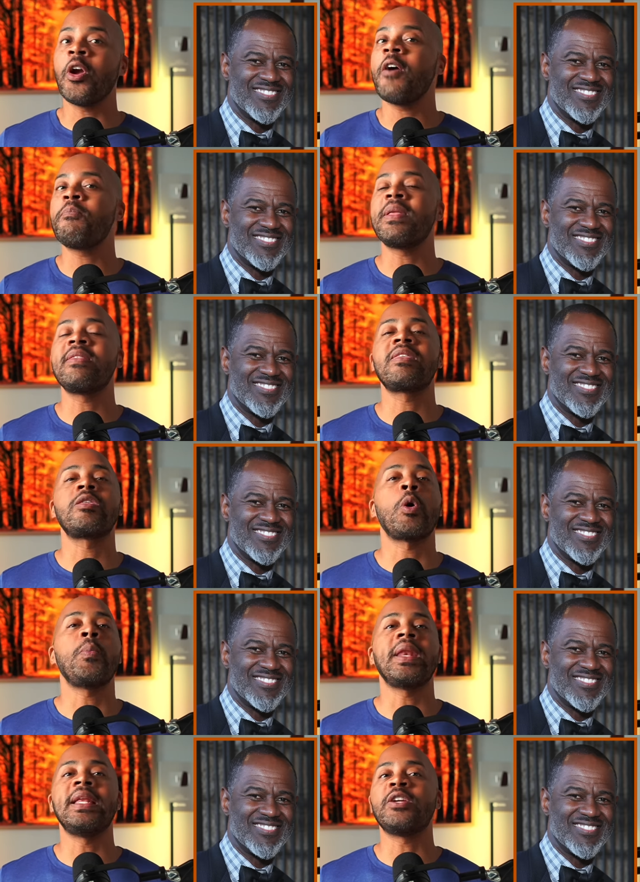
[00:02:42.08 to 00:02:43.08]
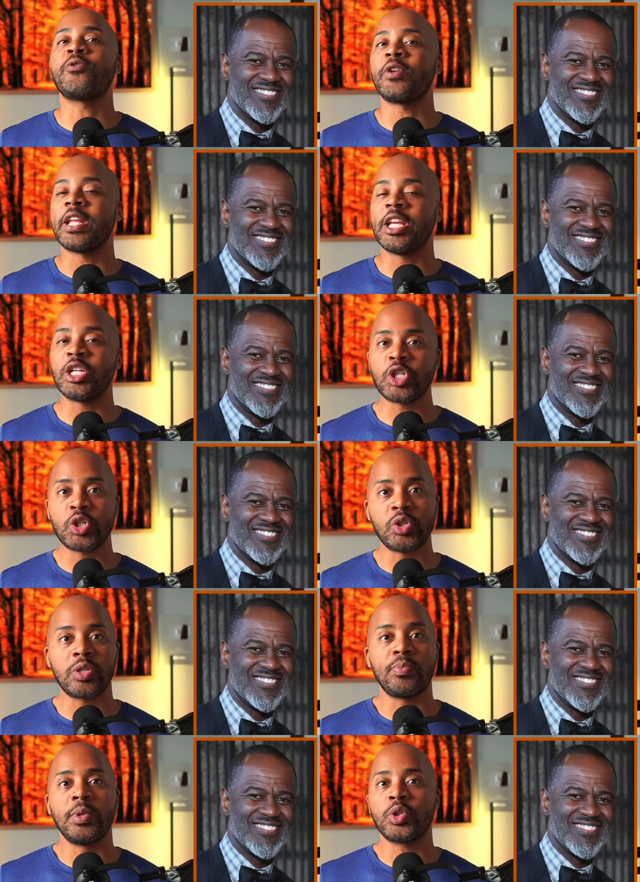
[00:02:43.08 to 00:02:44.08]
Speaker 1: have been so many different
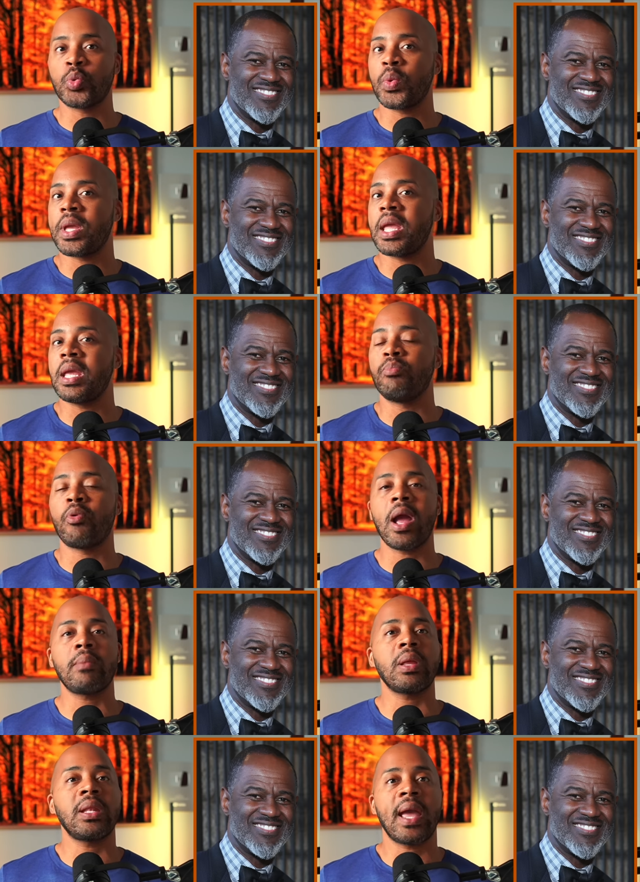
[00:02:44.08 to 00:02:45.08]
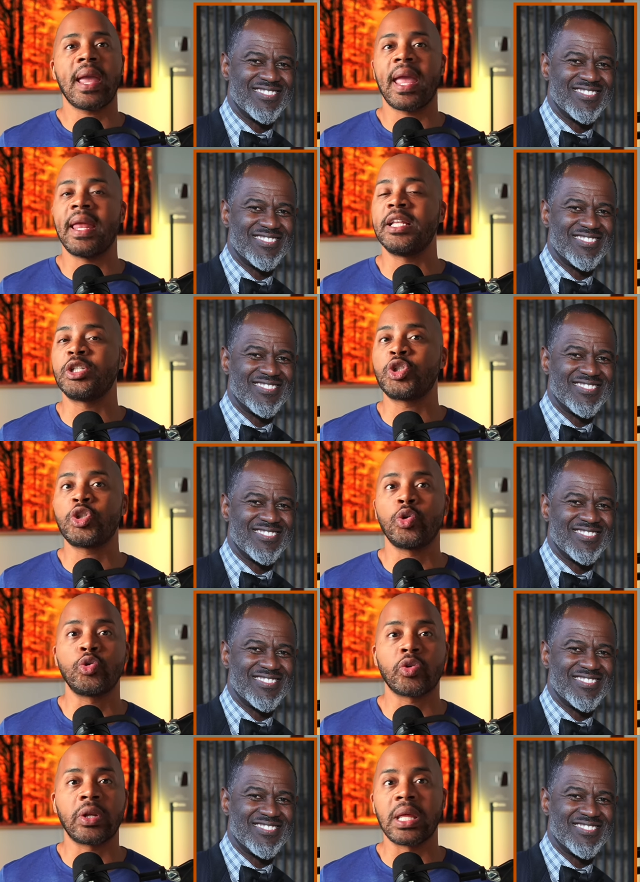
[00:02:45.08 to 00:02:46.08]
issues between Brian McKnight and his
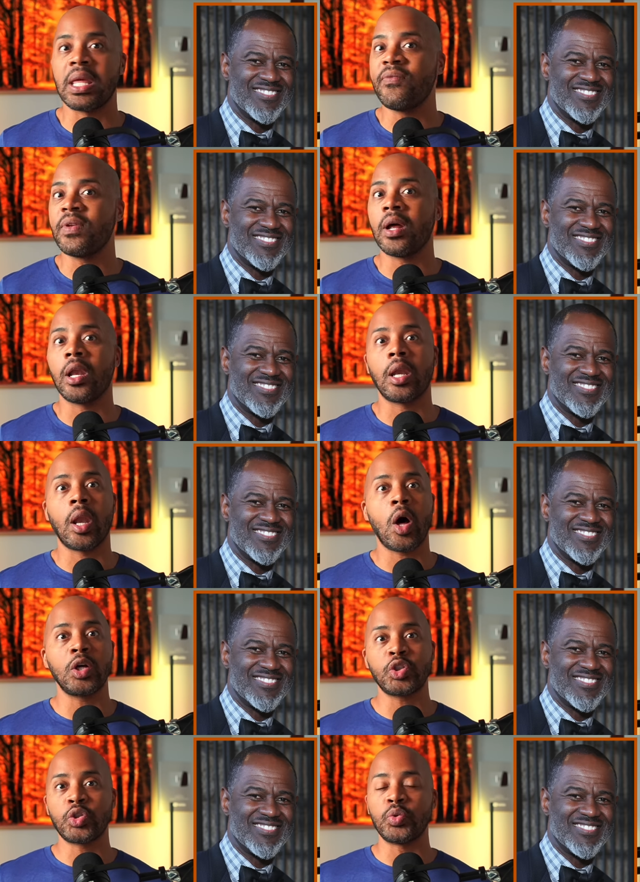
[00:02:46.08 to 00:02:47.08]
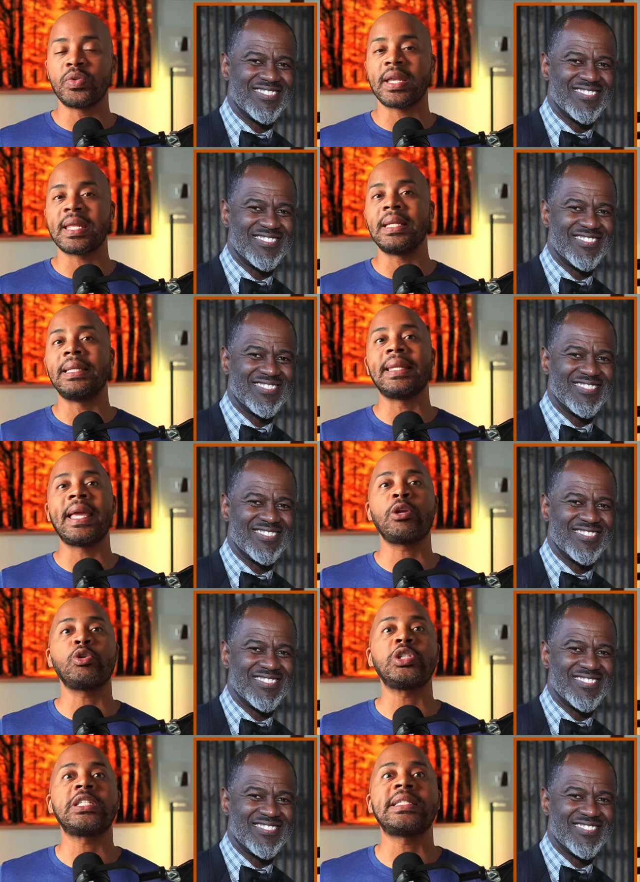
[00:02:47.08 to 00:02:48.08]
children, even a lawsuit that he
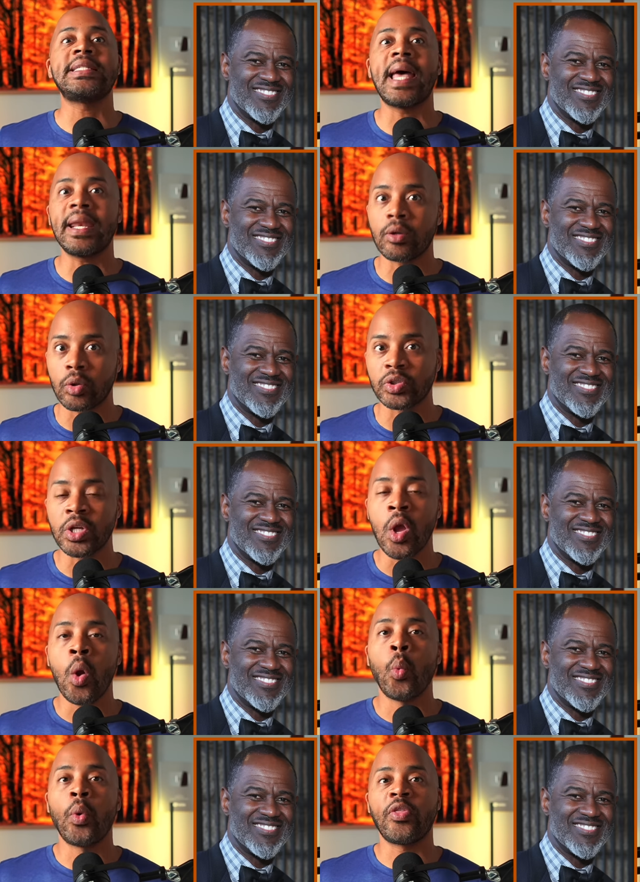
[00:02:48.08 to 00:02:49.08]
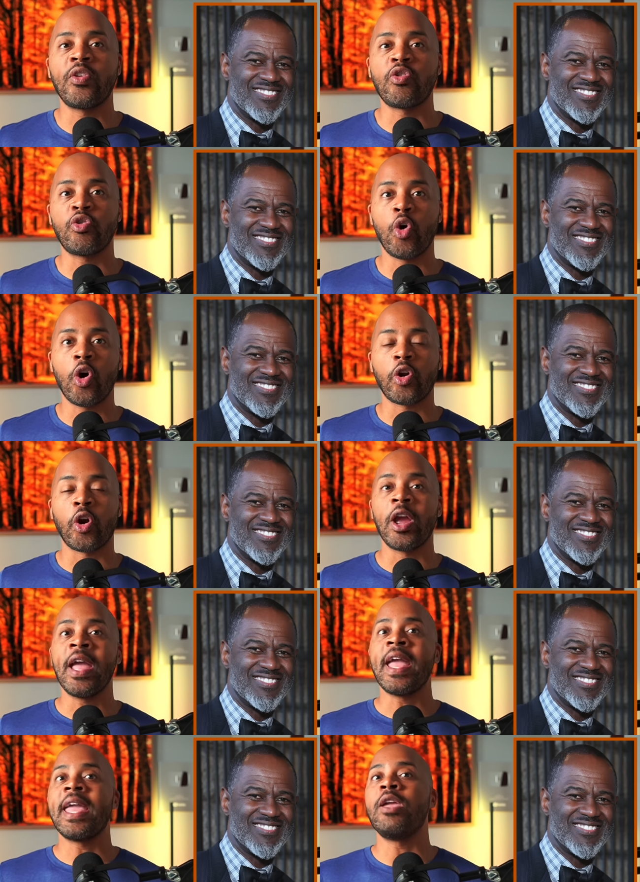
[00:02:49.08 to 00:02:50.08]
later settled with his daughter.
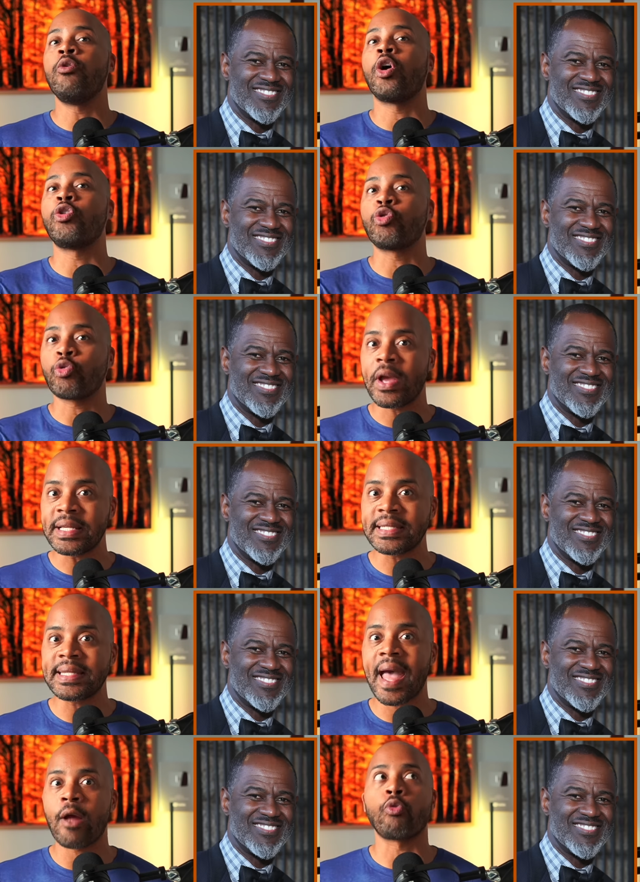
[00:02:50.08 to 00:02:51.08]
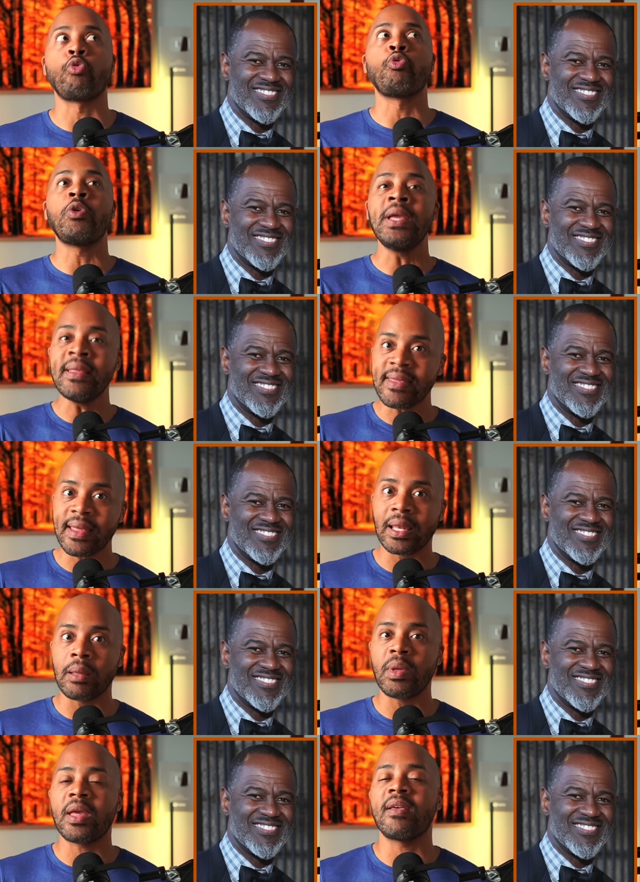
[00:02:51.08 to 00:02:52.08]
He addressed that
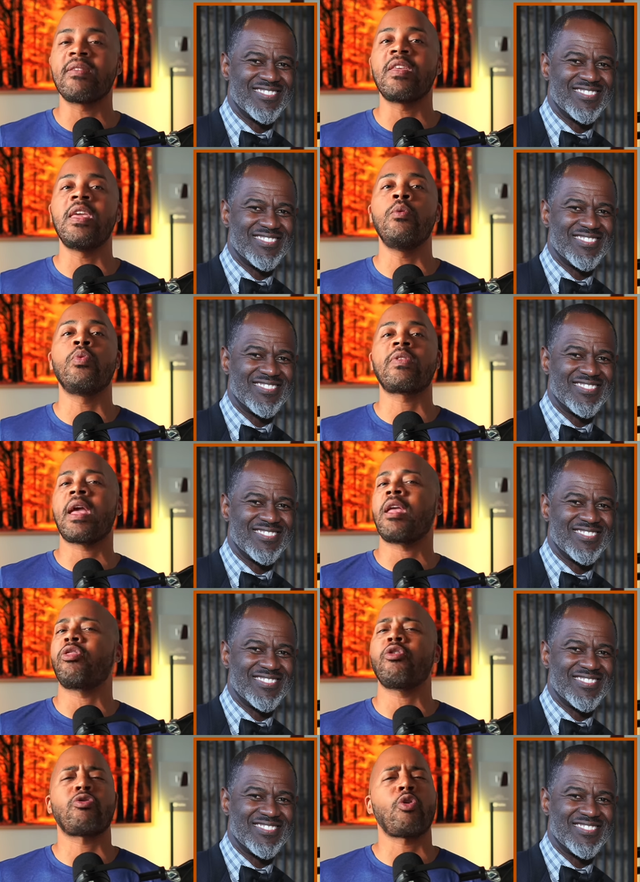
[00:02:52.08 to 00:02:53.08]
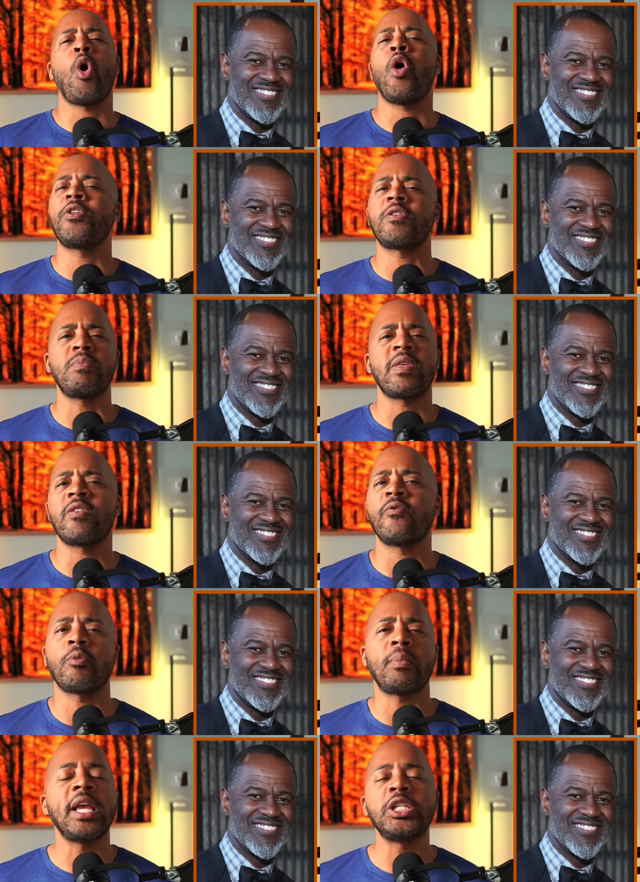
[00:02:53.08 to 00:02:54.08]
recently because he was like, there's all this
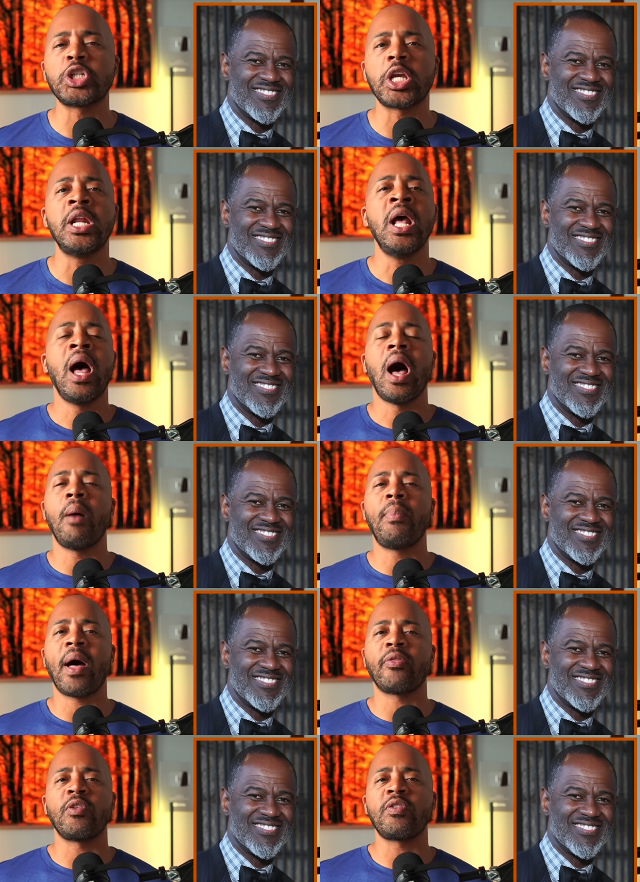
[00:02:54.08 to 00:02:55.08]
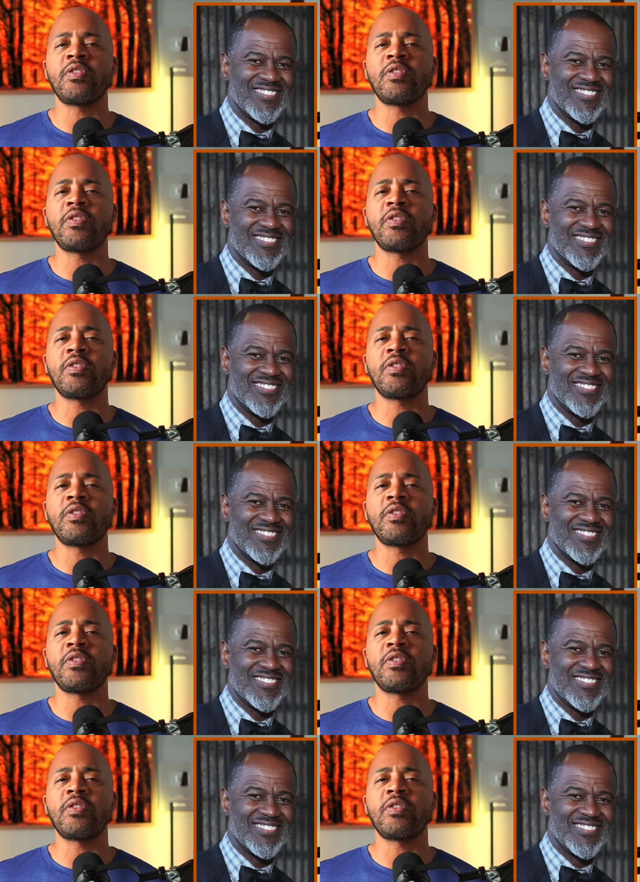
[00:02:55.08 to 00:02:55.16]
misinformation about this